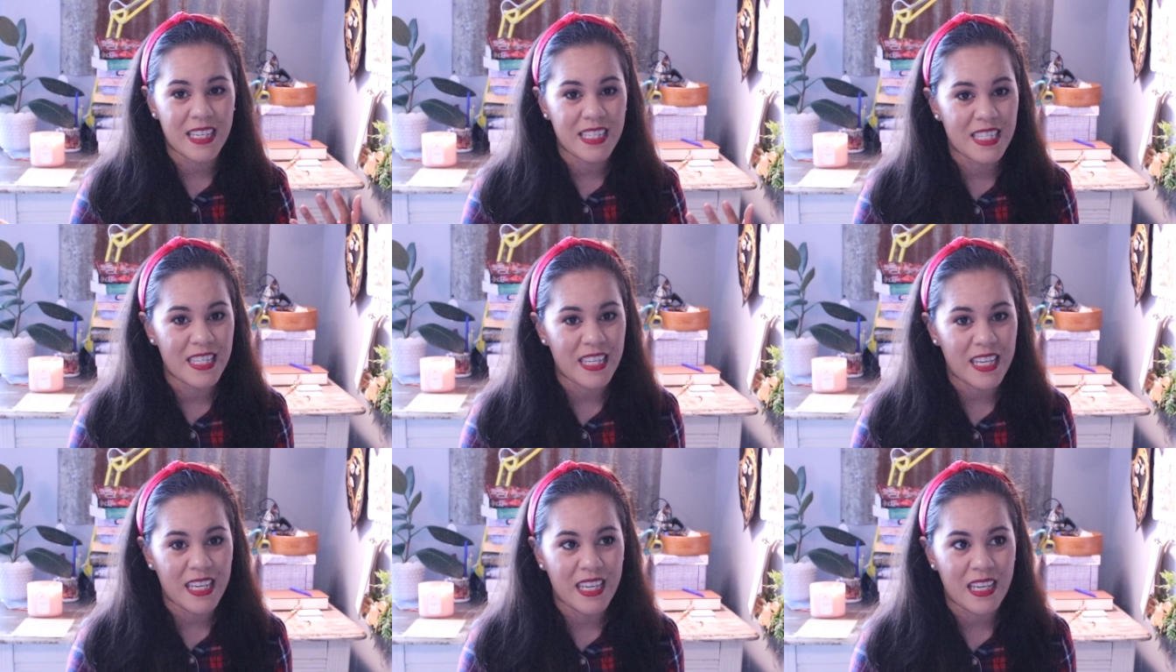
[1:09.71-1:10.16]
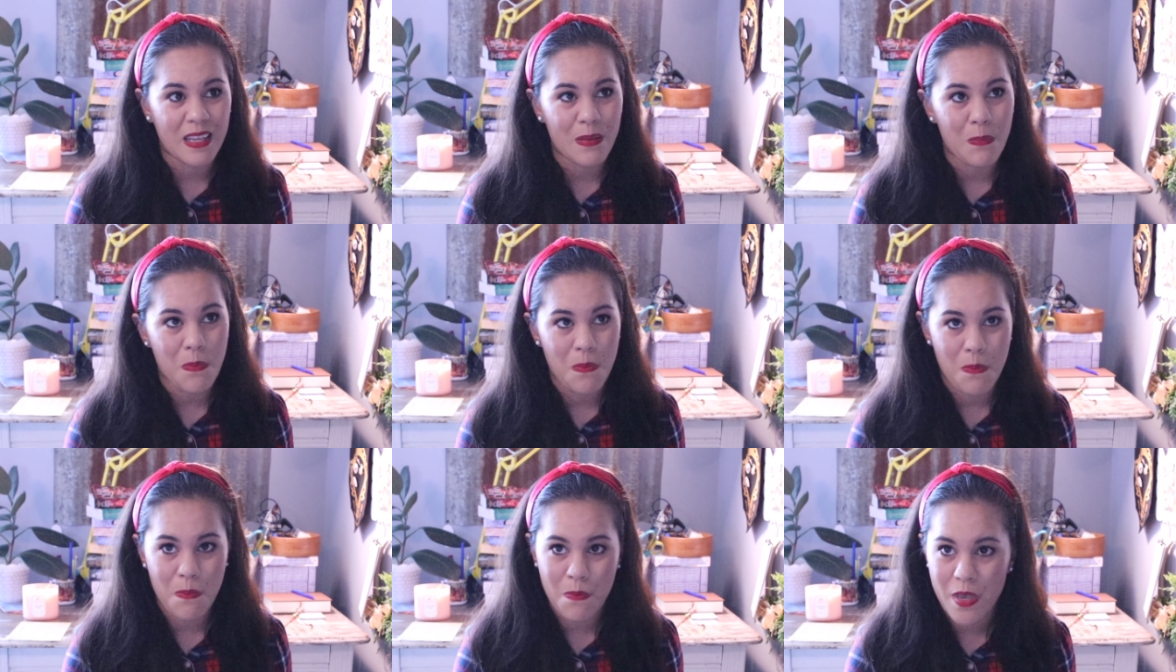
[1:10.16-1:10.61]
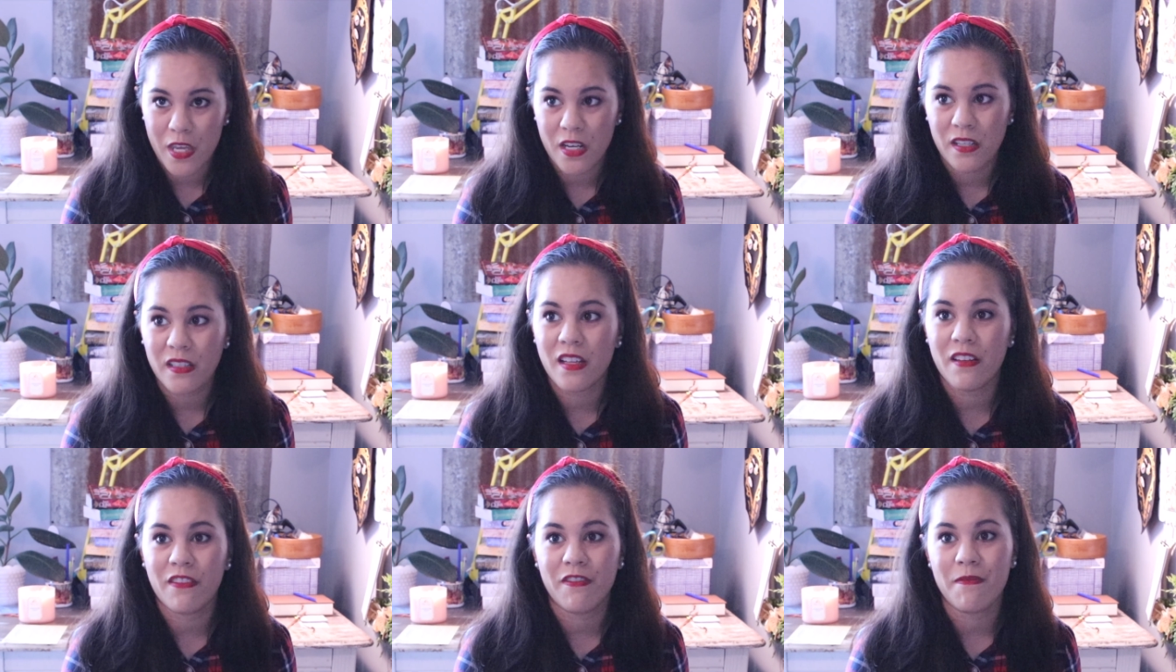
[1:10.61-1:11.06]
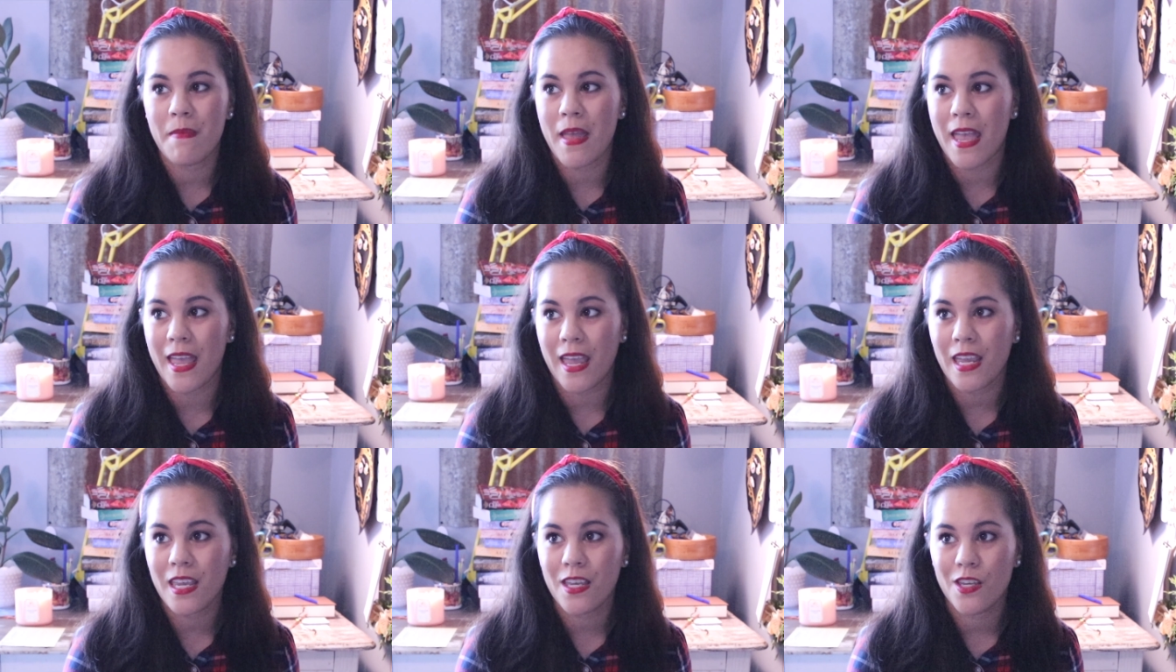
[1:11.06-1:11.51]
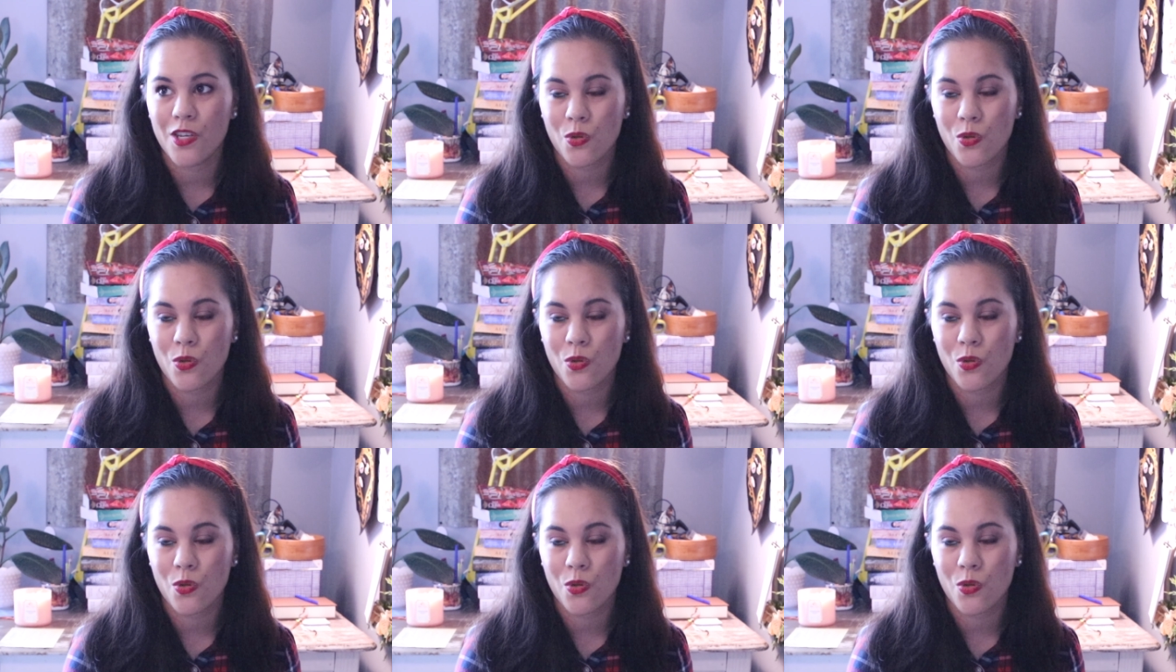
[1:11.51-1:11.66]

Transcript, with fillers: It's the middle of May in